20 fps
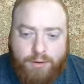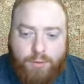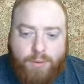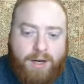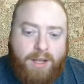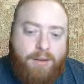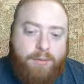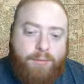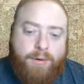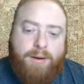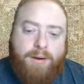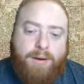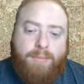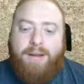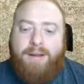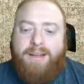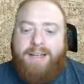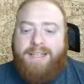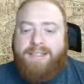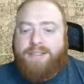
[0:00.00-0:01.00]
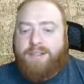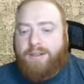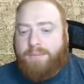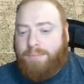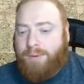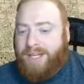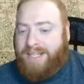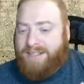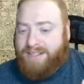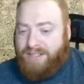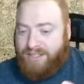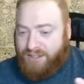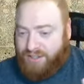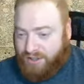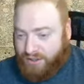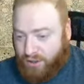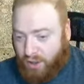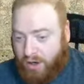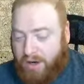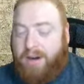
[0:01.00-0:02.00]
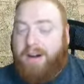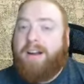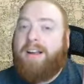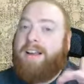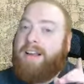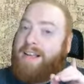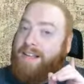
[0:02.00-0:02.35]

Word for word: 23andMe is a good place to start.